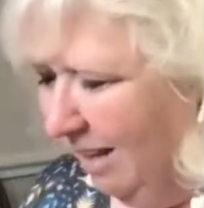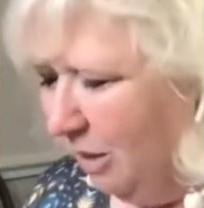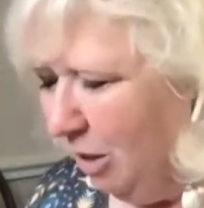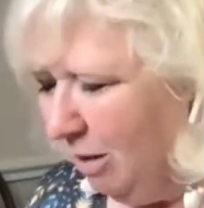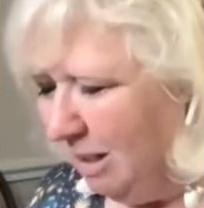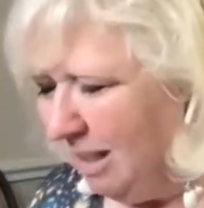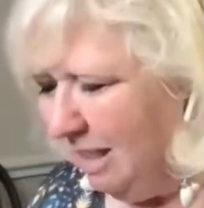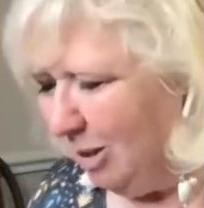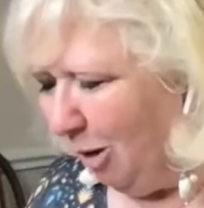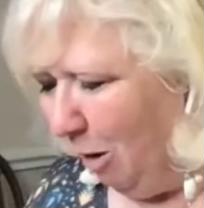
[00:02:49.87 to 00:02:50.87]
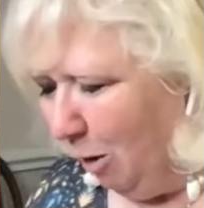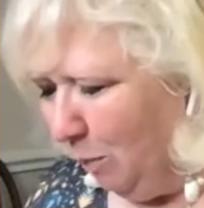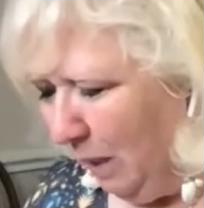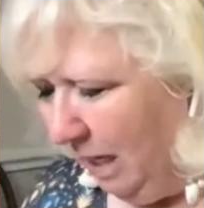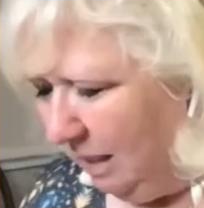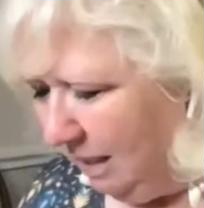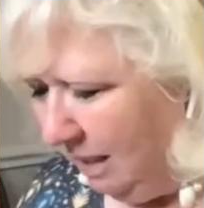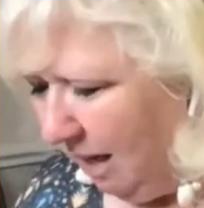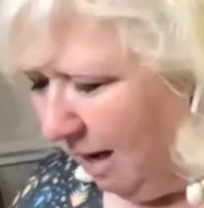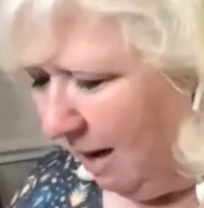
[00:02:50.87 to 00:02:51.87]
So this easel art
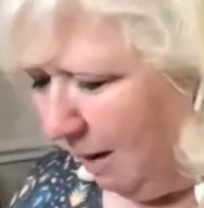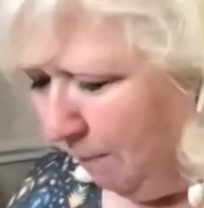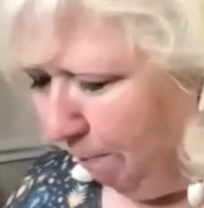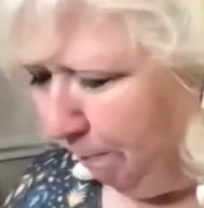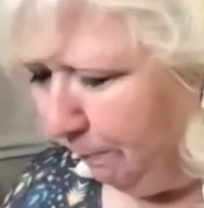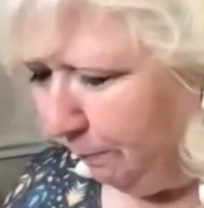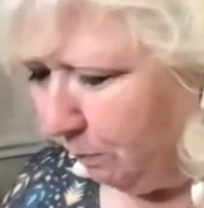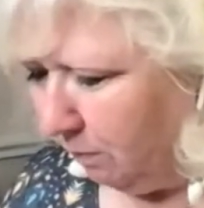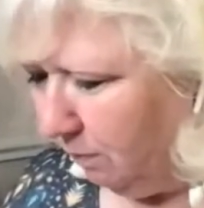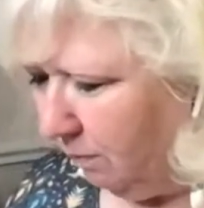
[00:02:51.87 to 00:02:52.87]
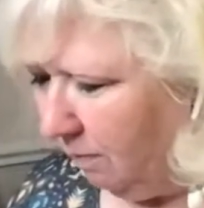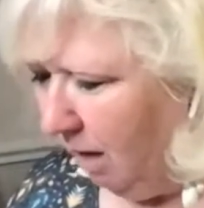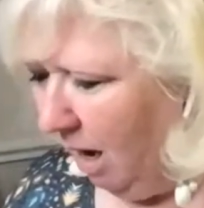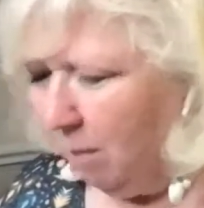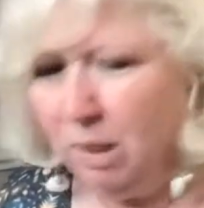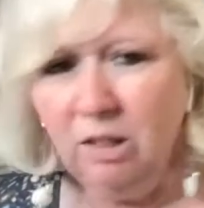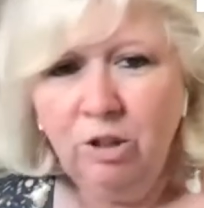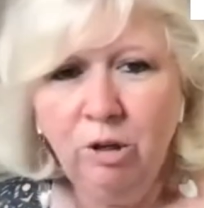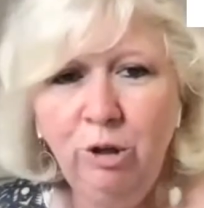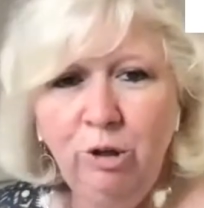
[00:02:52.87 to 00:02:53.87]
piece, I'm going to
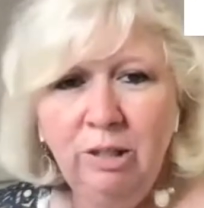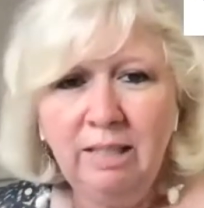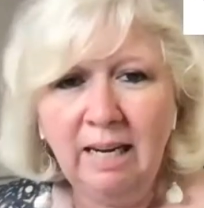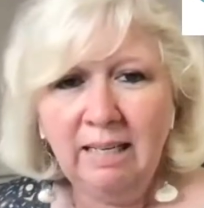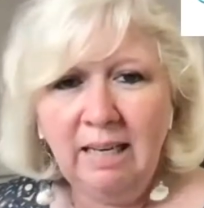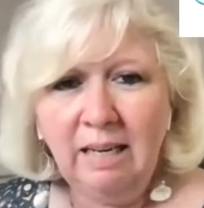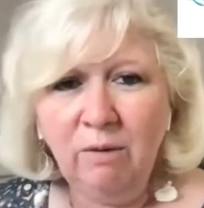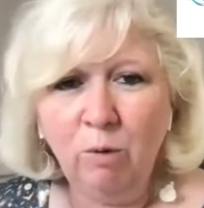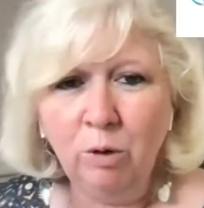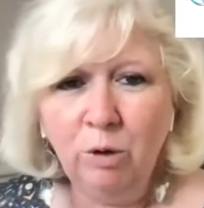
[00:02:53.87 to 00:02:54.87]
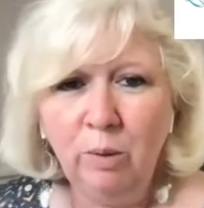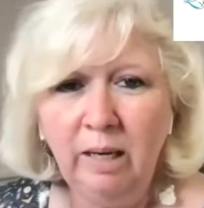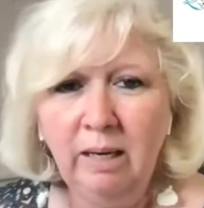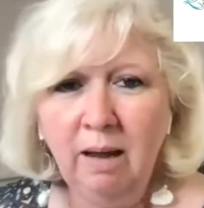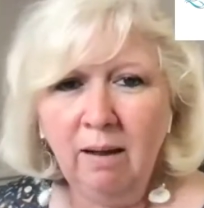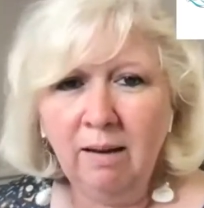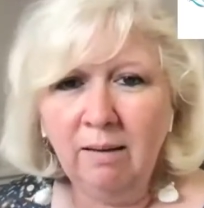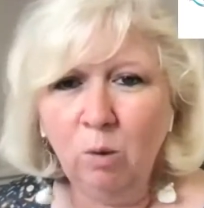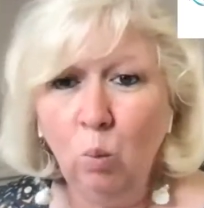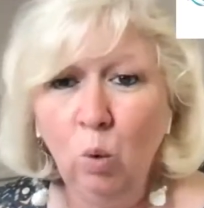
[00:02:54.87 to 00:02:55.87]
show you the technique for doing
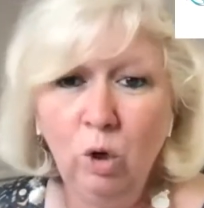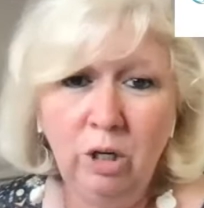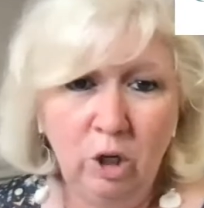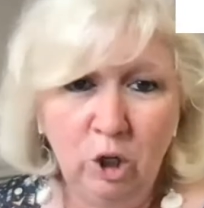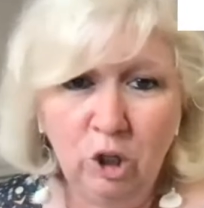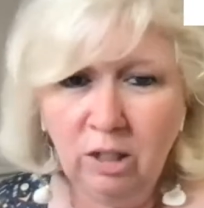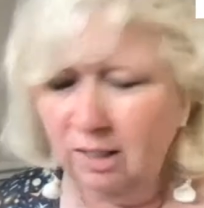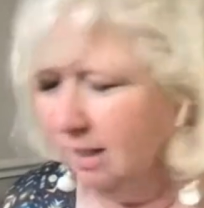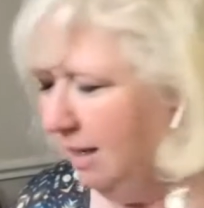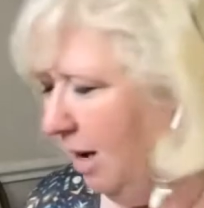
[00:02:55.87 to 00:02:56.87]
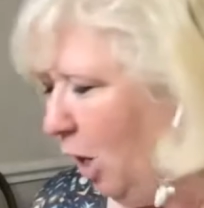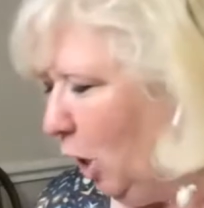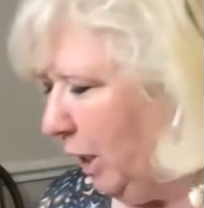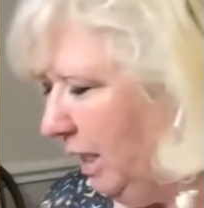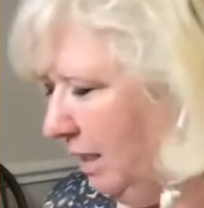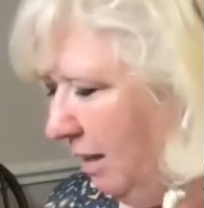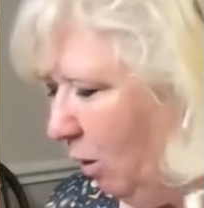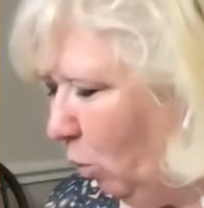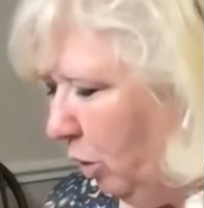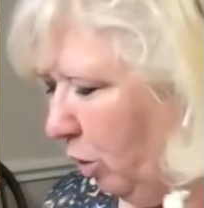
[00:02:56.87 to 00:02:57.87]
the wood look on it,
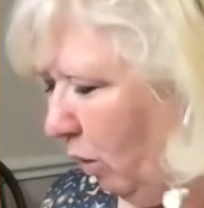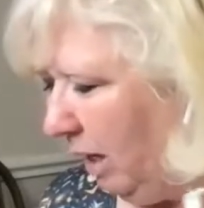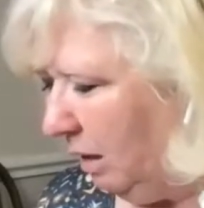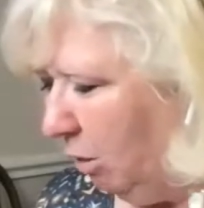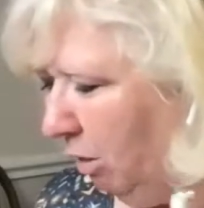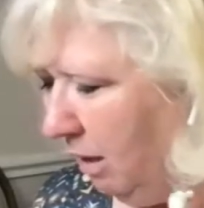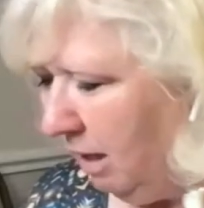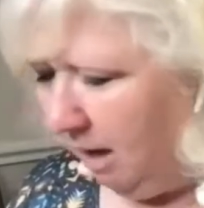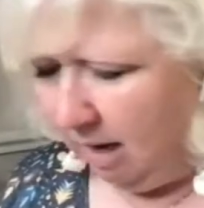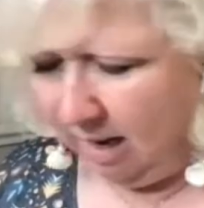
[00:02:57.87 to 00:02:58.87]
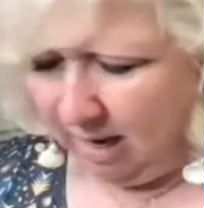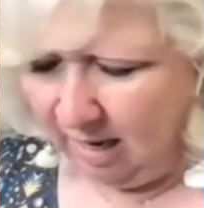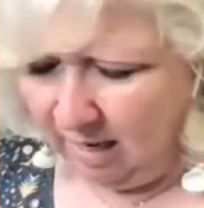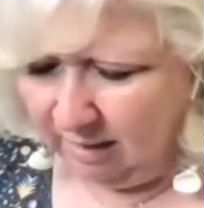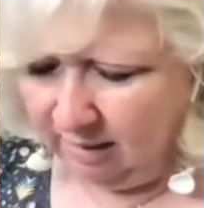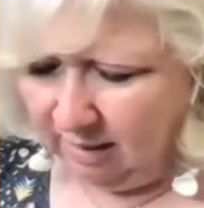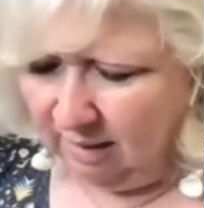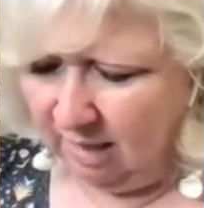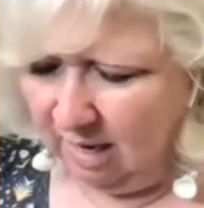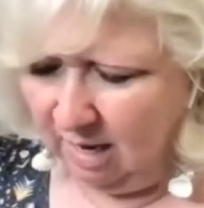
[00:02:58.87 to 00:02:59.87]
a wood grain look, and
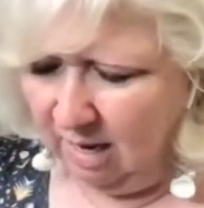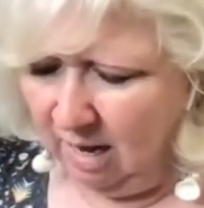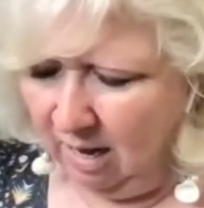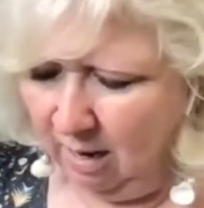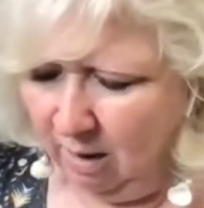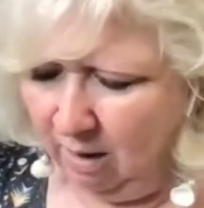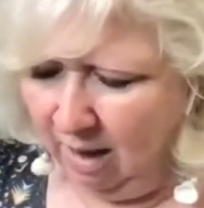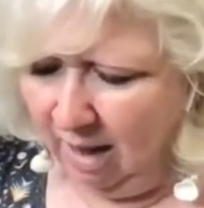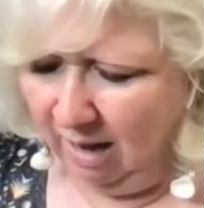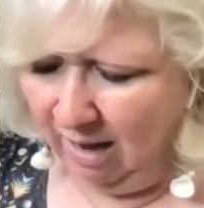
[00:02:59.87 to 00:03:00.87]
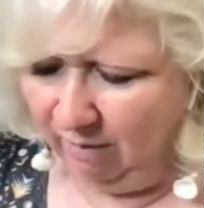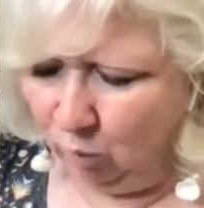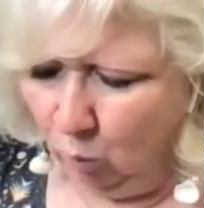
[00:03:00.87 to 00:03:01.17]
then I'll have to